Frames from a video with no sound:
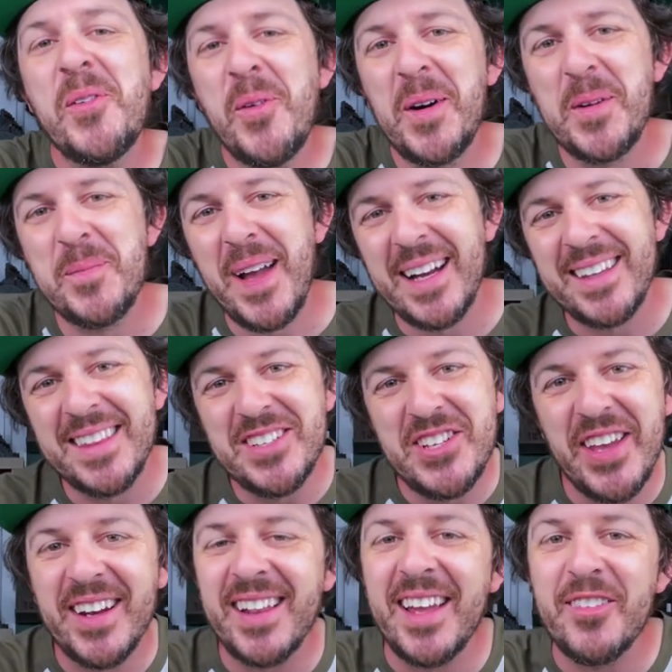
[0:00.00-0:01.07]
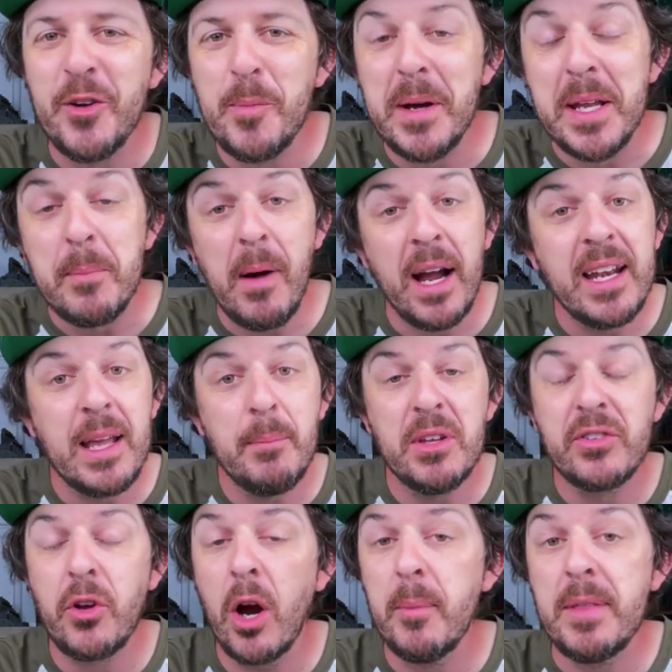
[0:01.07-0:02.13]
Welcome back to the channel, everybody. My name
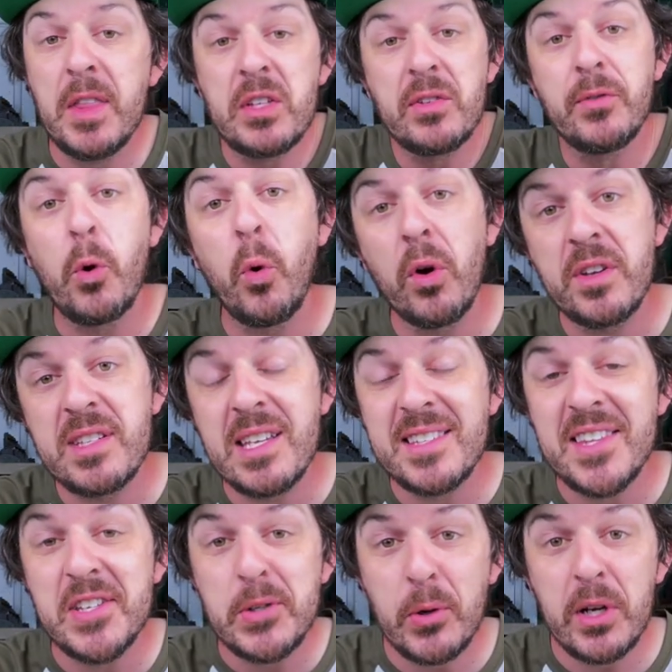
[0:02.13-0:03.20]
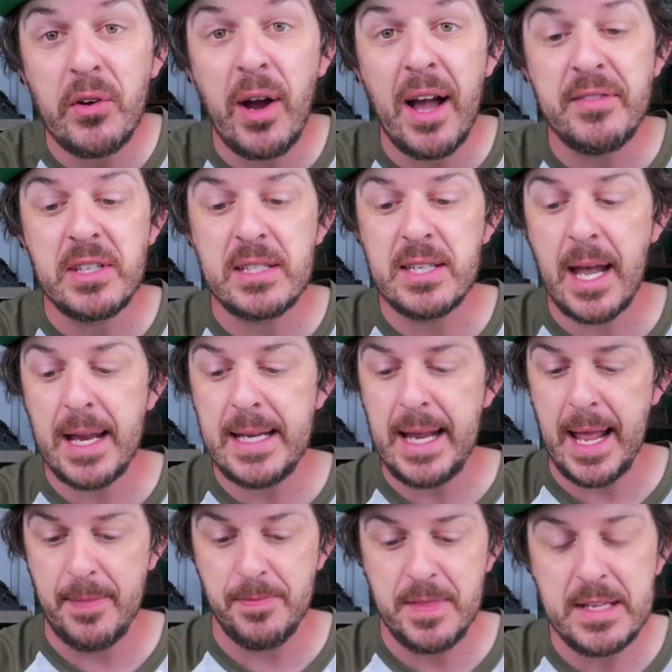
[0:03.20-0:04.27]
is Garmin. This, of course, is the Storycraft
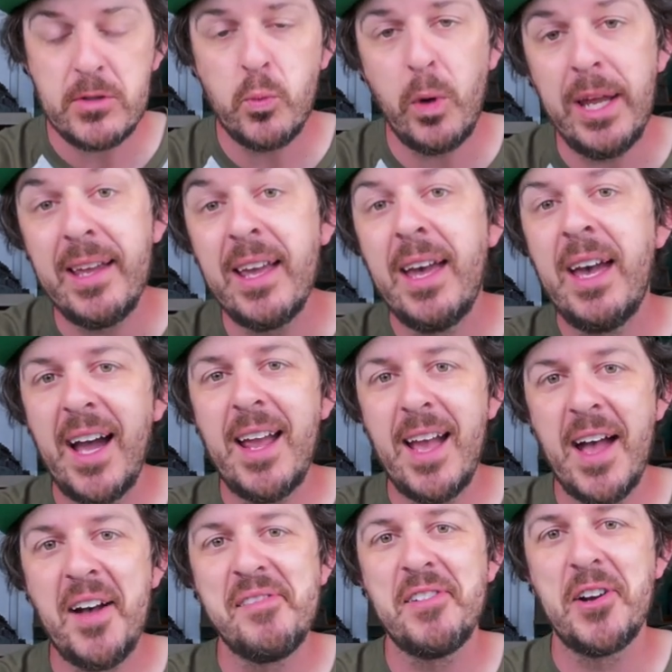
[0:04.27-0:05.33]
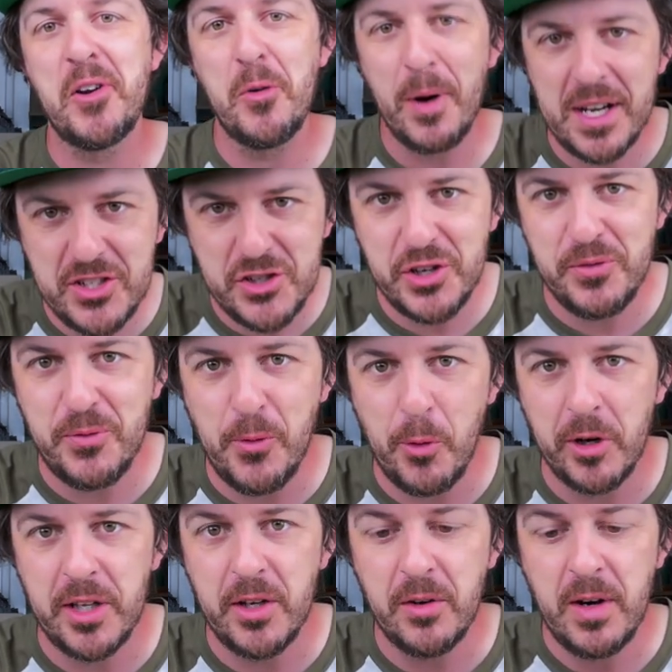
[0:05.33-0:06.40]
Society, and this week I have a question
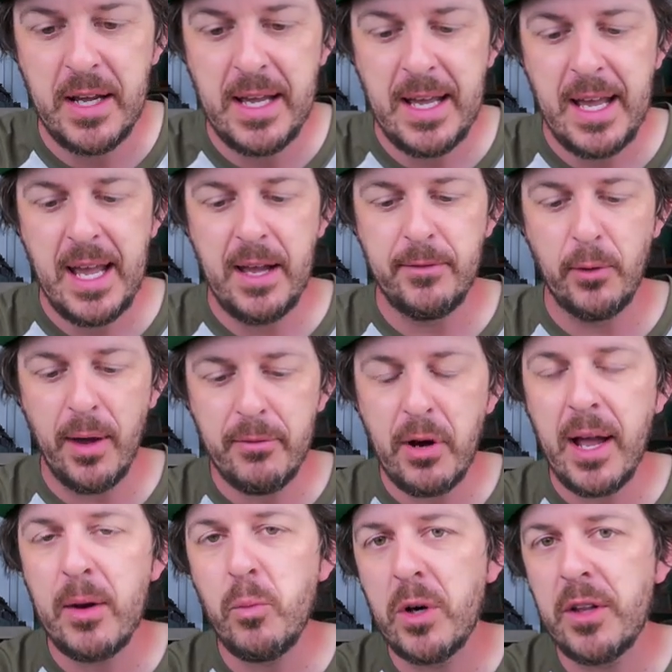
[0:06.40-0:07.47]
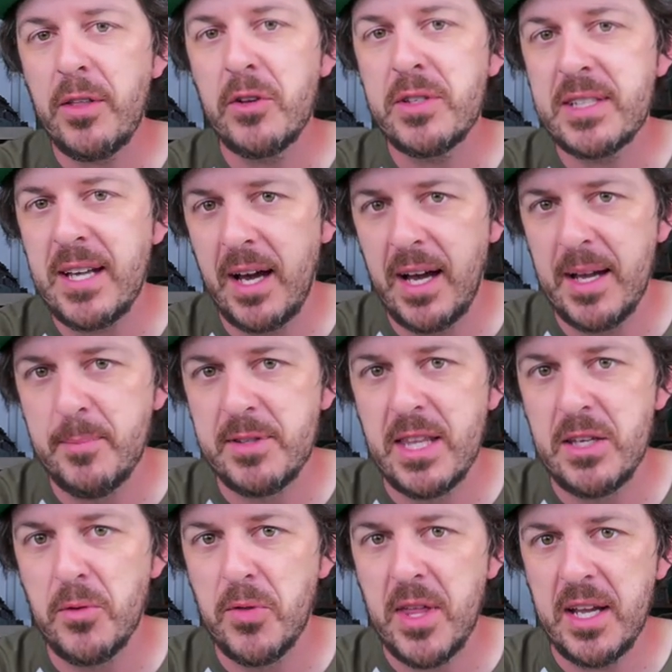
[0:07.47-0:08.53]
for you. Have you ever had one of those times
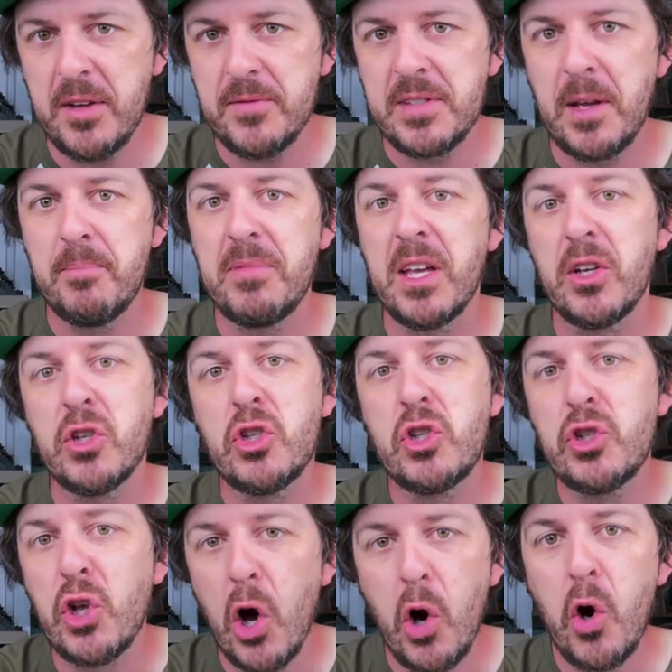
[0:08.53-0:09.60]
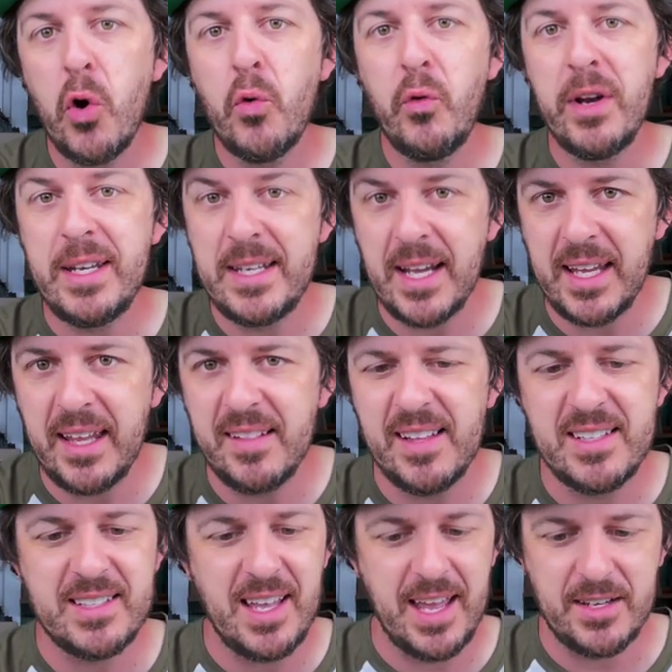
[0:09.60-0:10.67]
that you think of something so
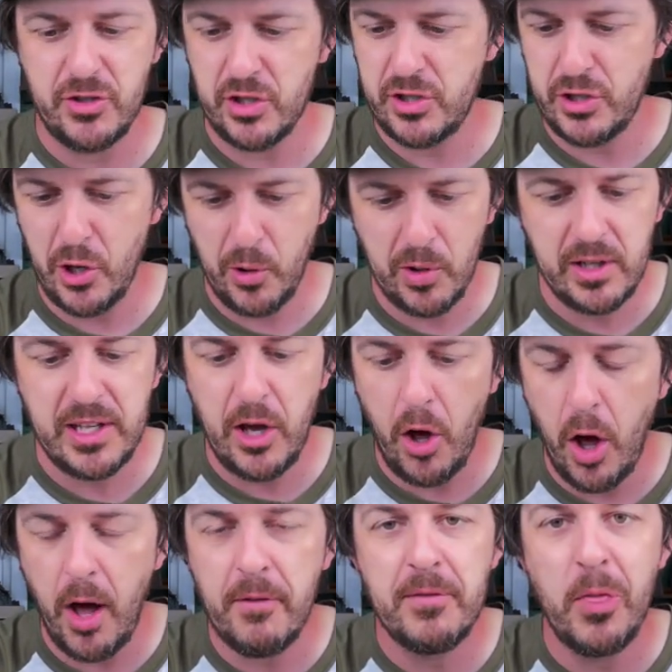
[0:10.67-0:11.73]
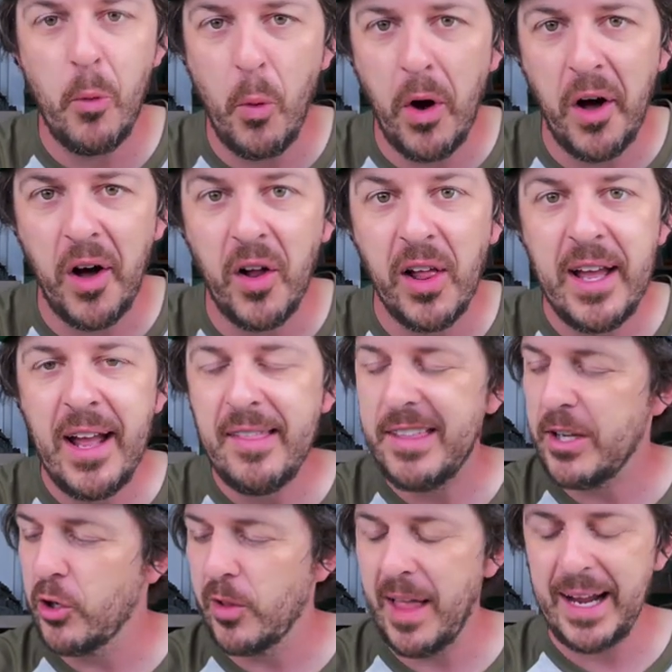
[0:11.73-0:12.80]
ridiculous and just totally off the wall
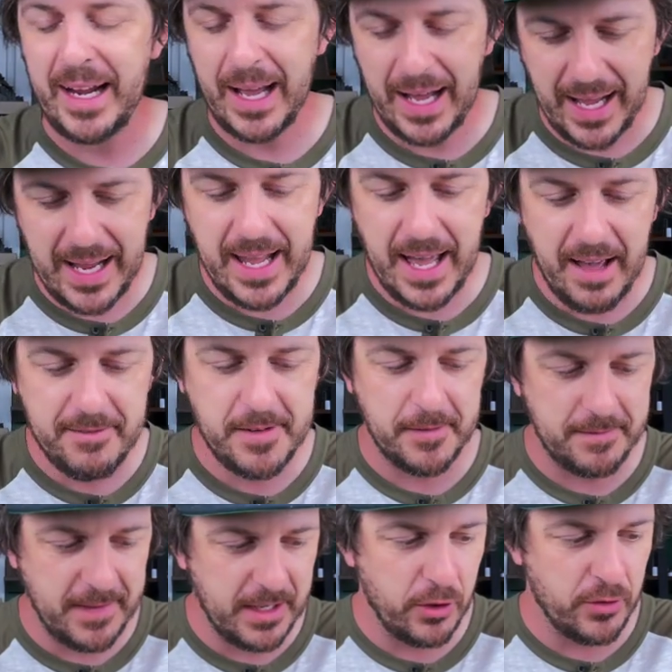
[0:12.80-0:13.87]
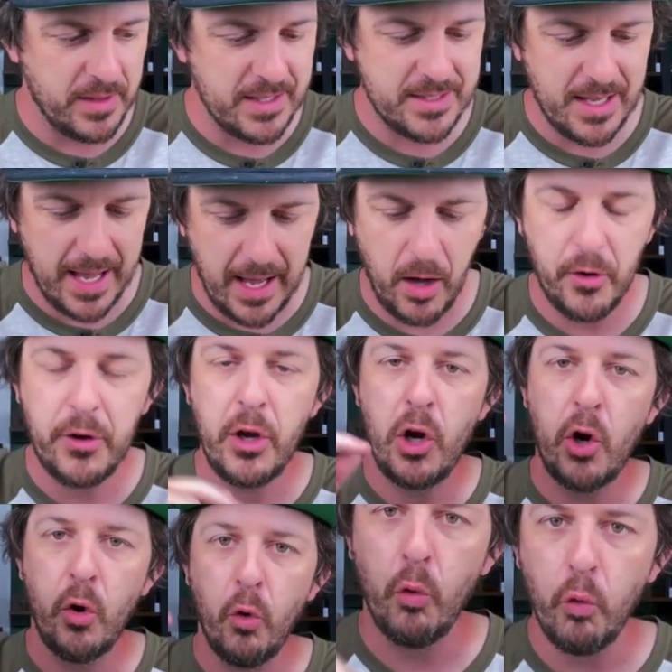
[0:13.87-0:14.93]
that you're like, I have to figure this out
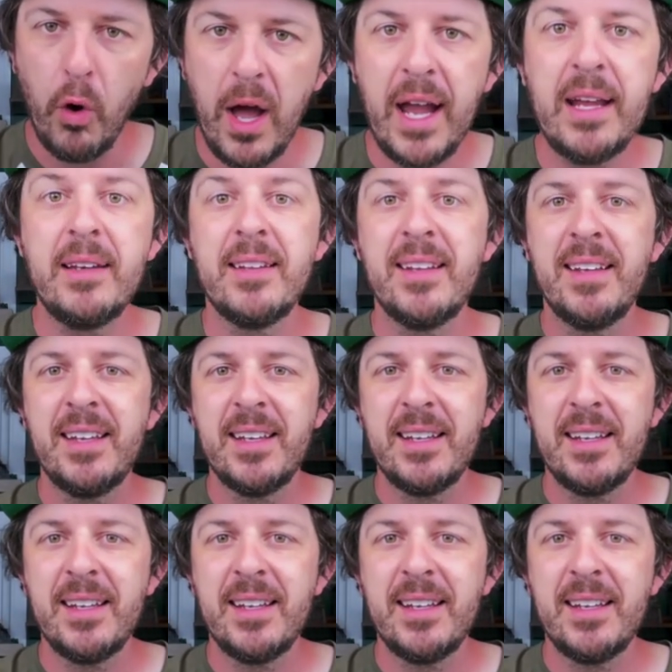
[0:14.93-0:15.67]
right